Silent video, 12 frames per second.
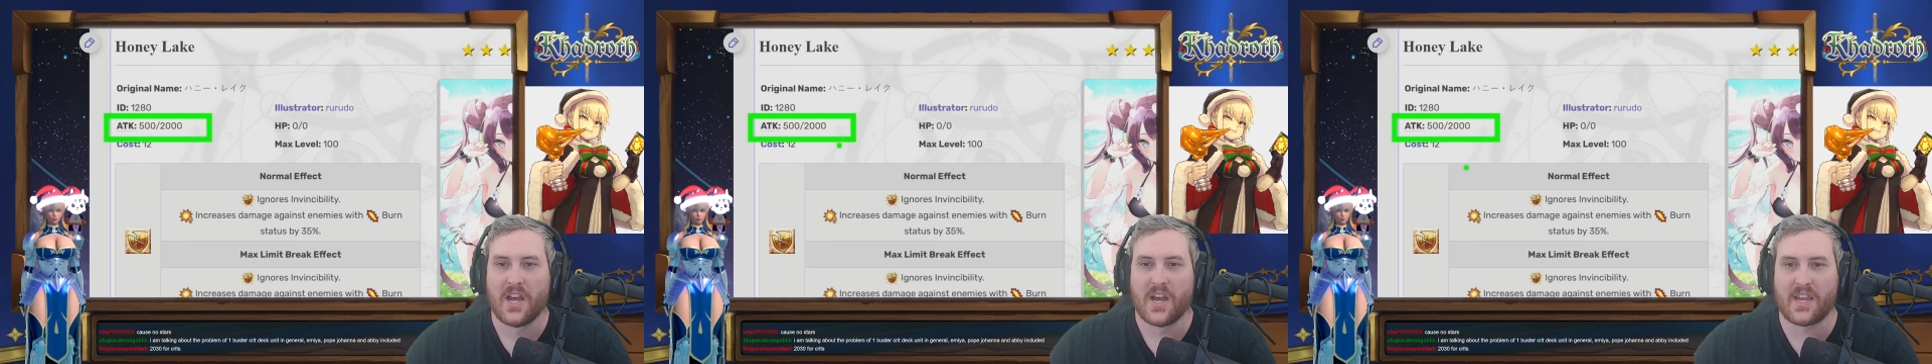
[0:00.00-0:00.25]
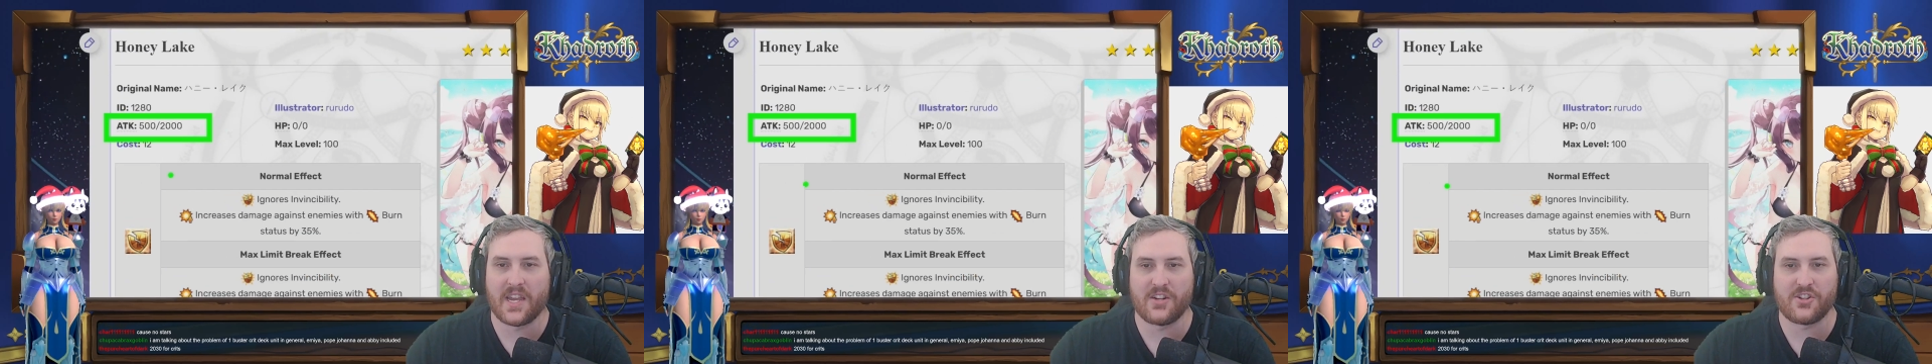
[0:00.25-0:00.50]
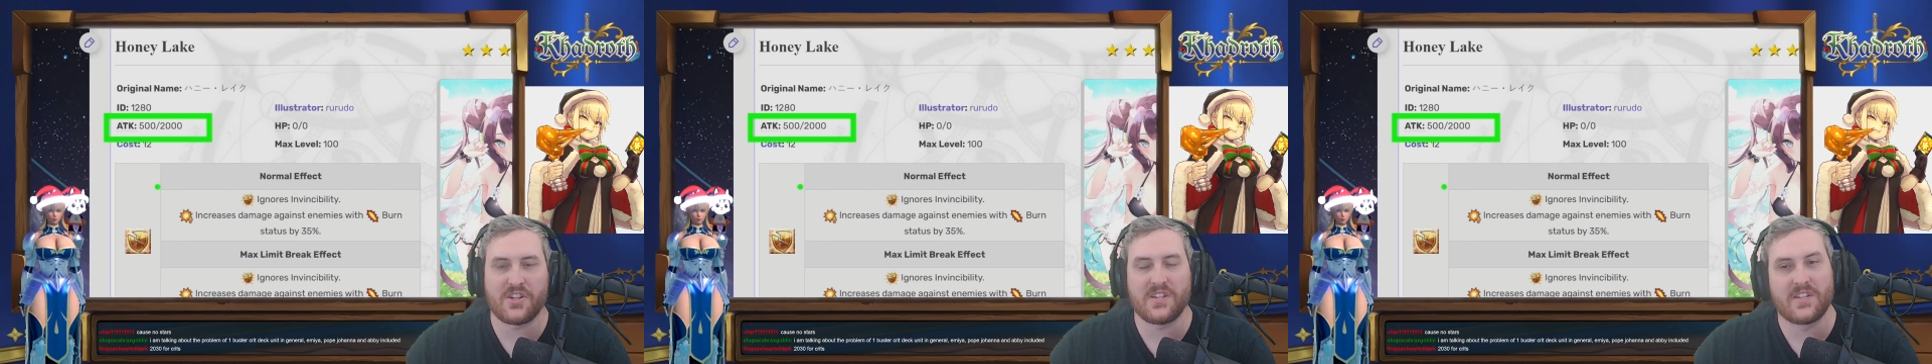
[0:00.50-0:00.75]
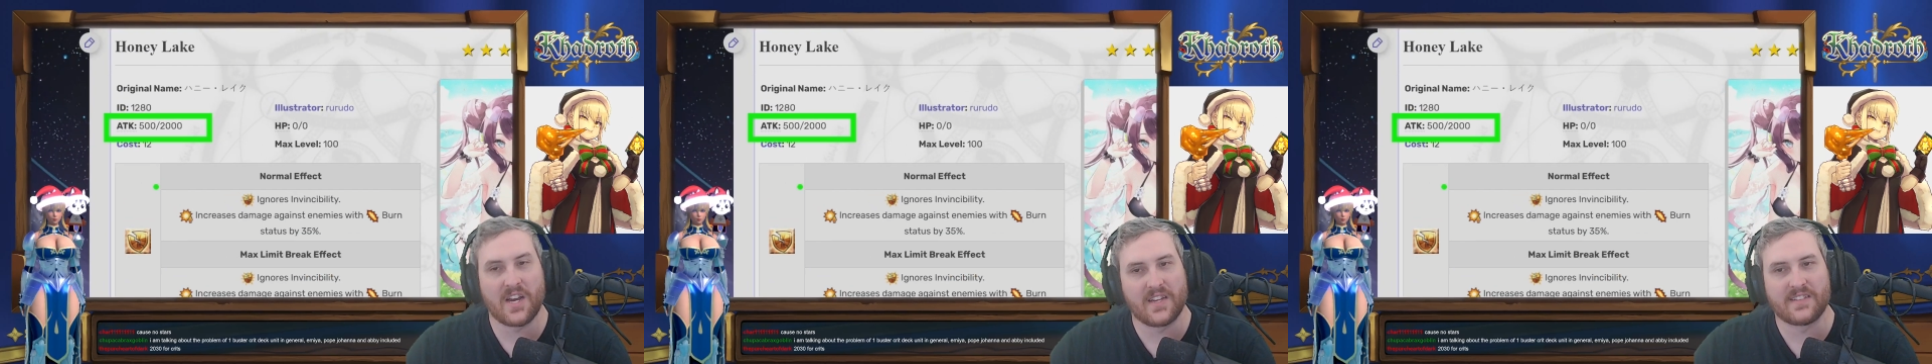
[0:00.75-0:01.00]
Again,
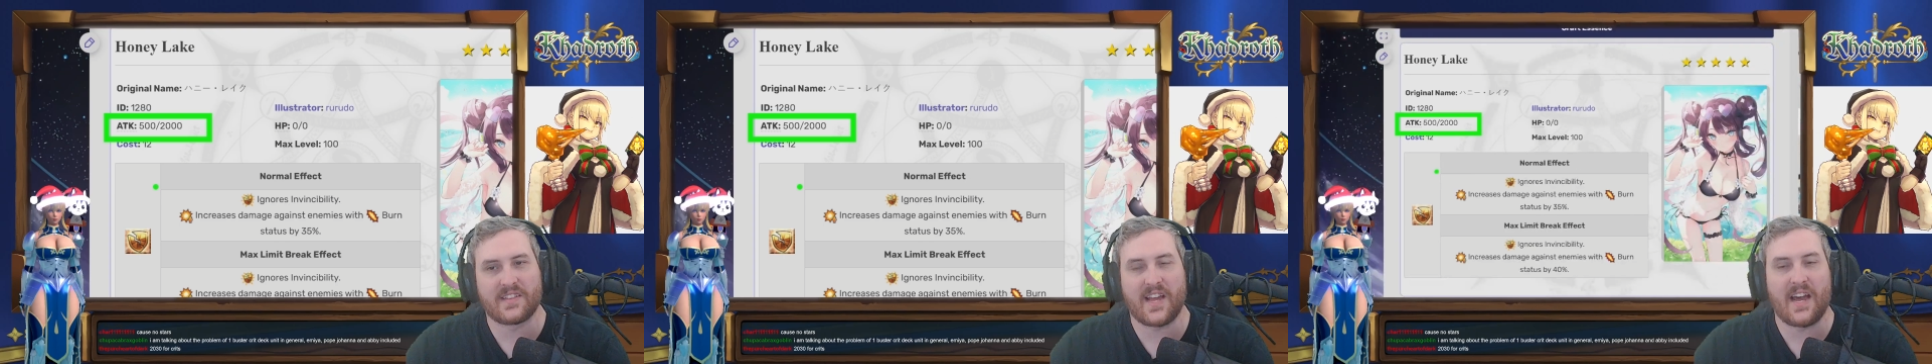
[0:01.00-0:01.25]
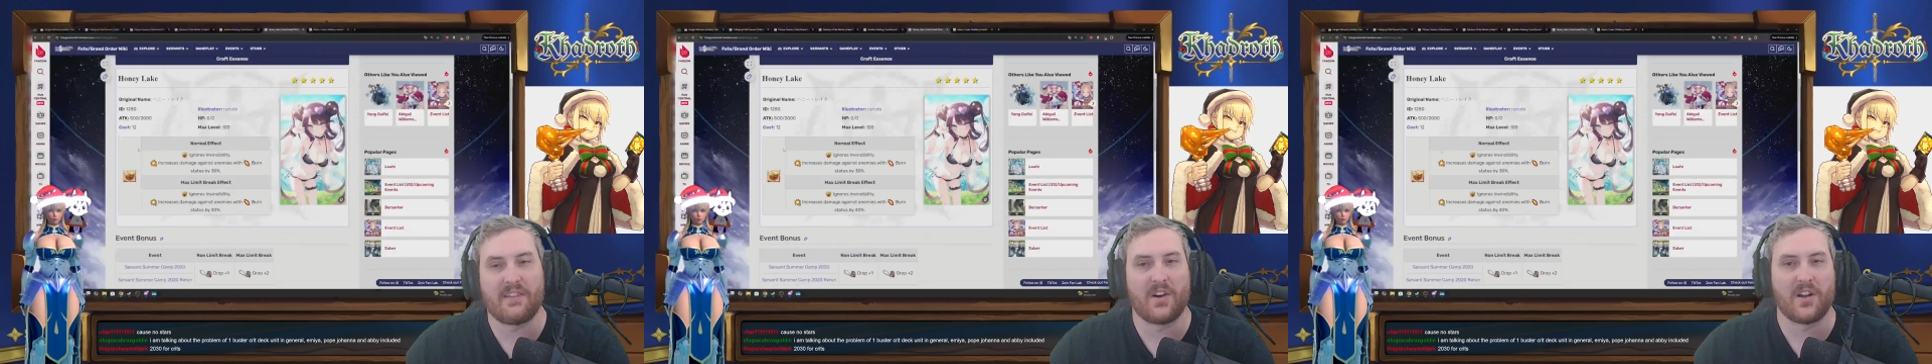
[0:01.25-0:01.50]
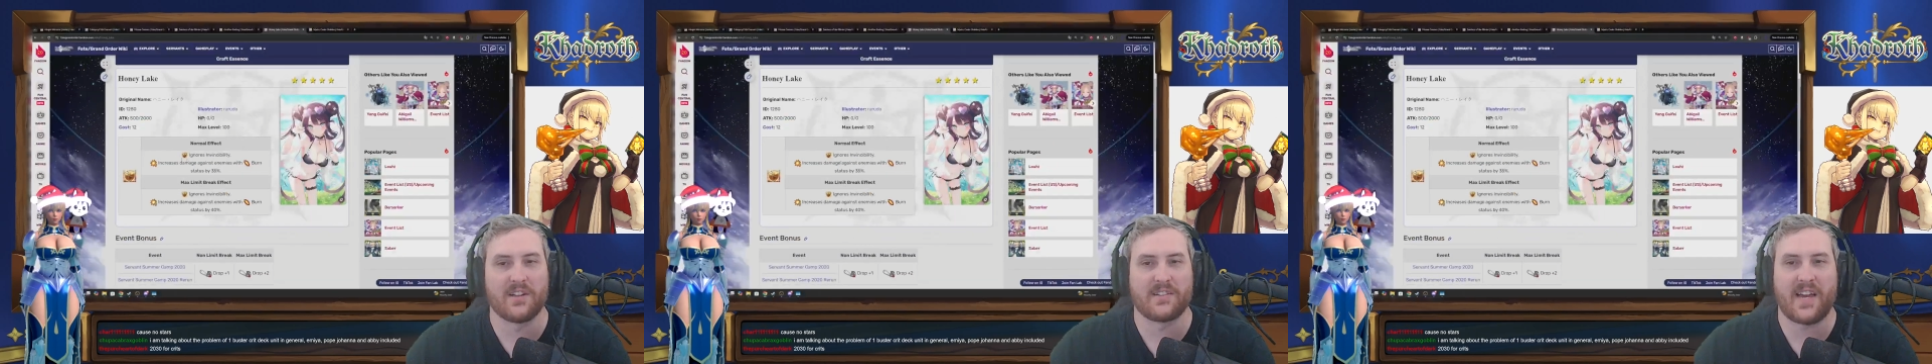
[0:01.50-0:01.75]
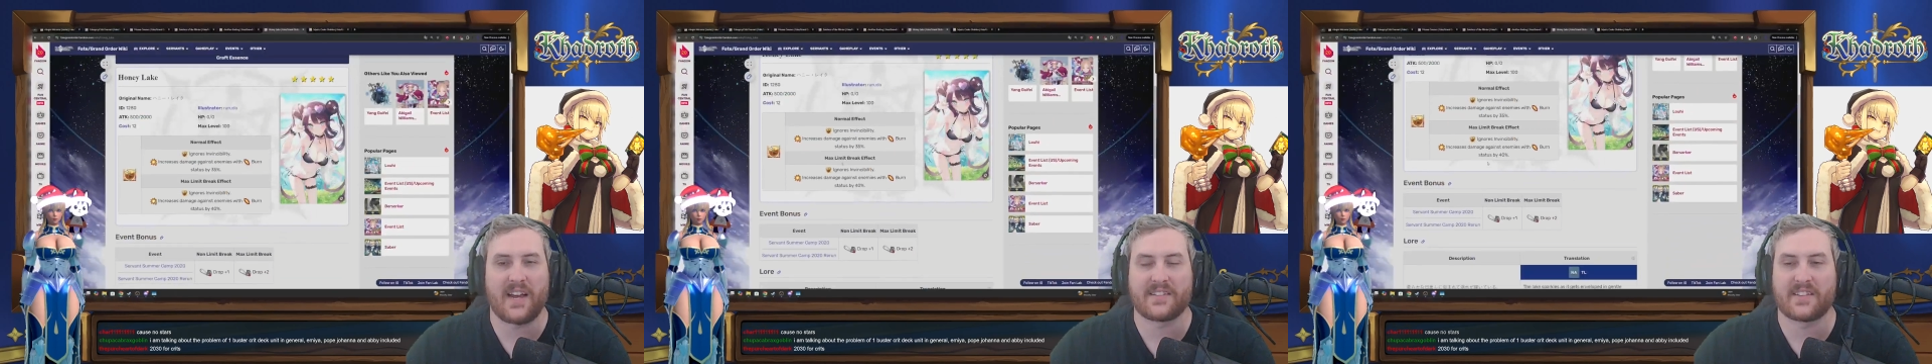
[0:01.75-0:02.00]
she does have all
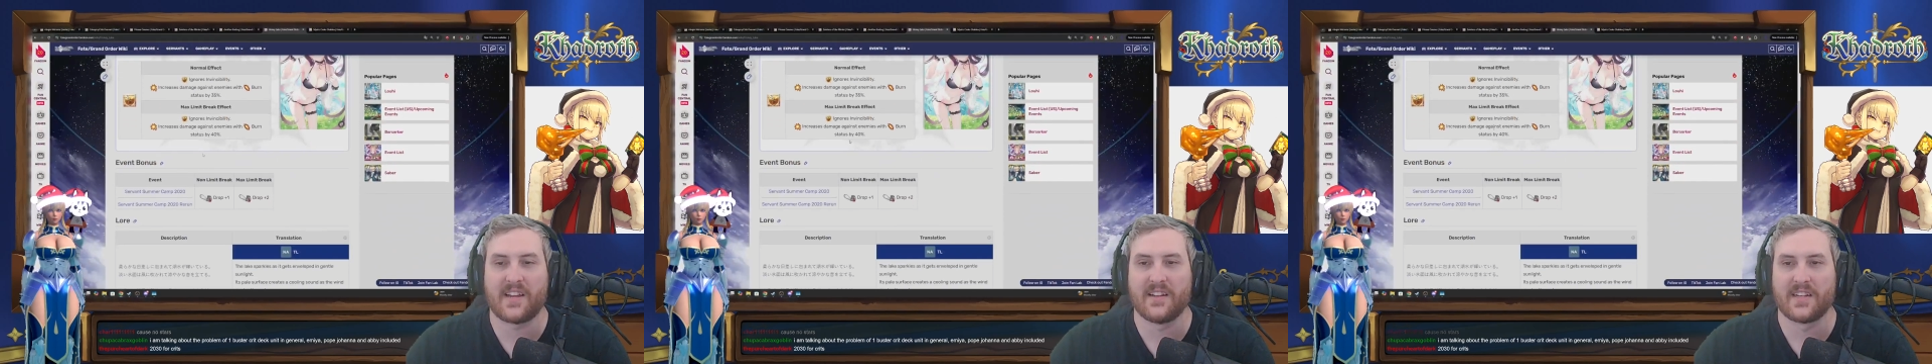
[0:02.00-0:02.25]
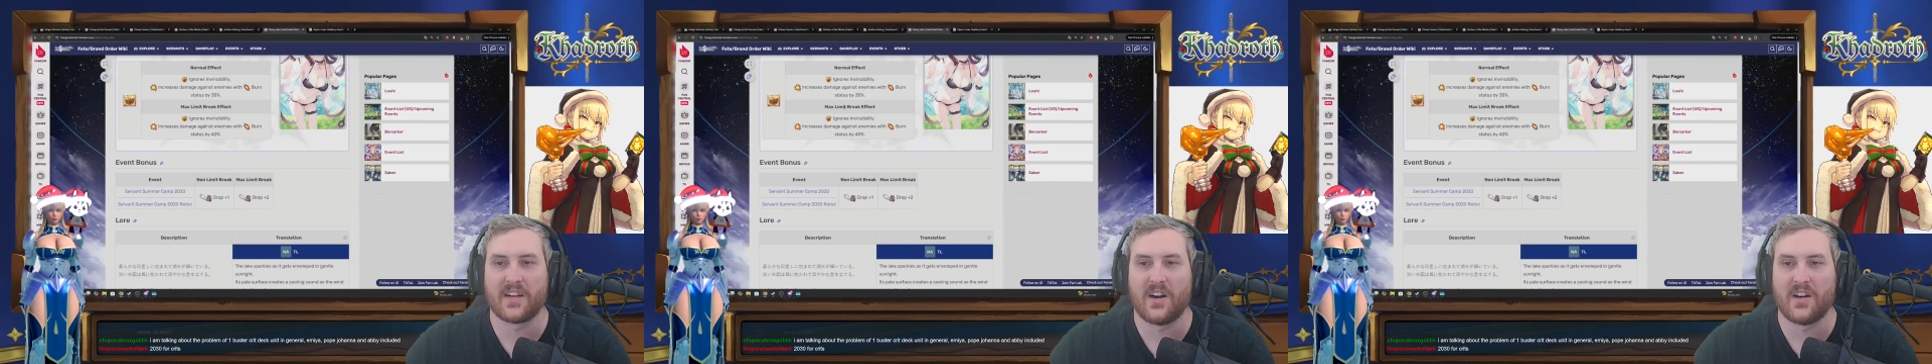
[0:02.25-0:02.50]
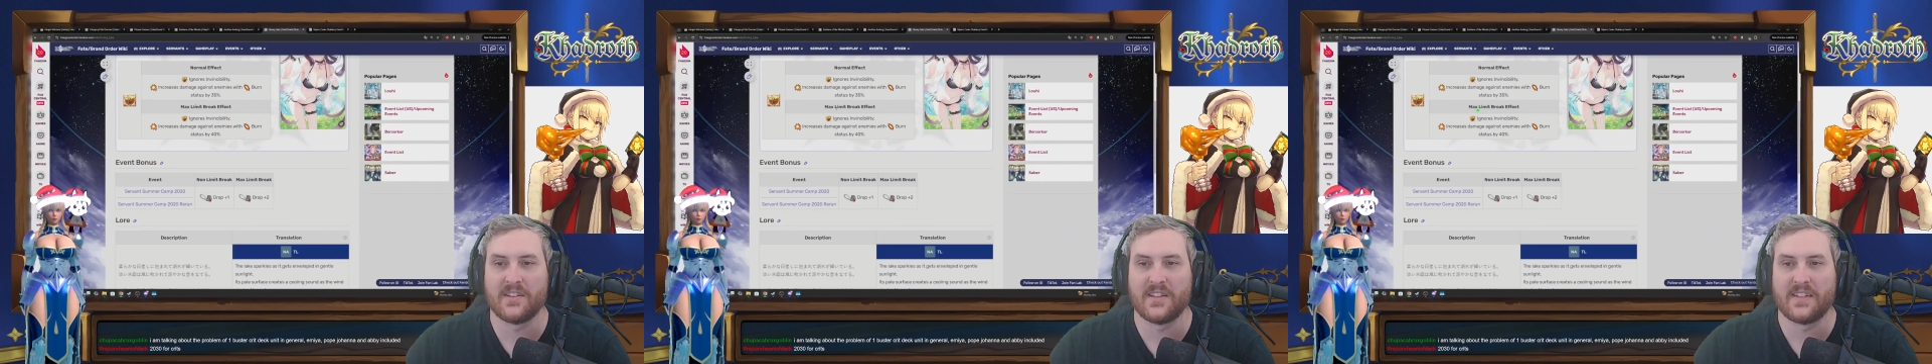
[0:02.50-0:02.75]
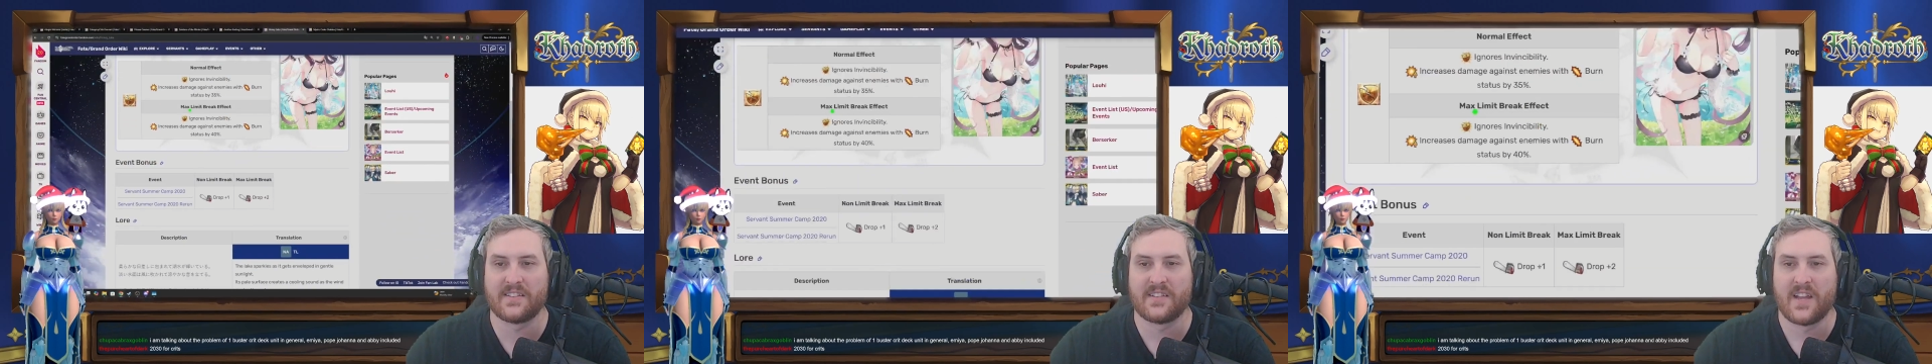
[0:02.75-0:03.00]
attack scaling on
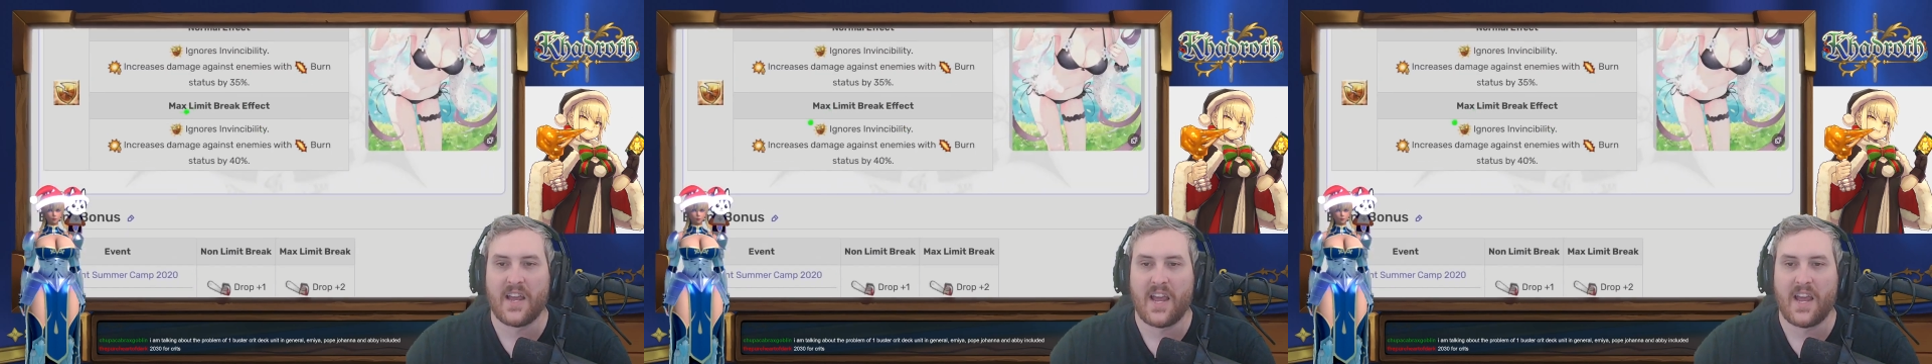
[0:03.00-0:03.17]
this,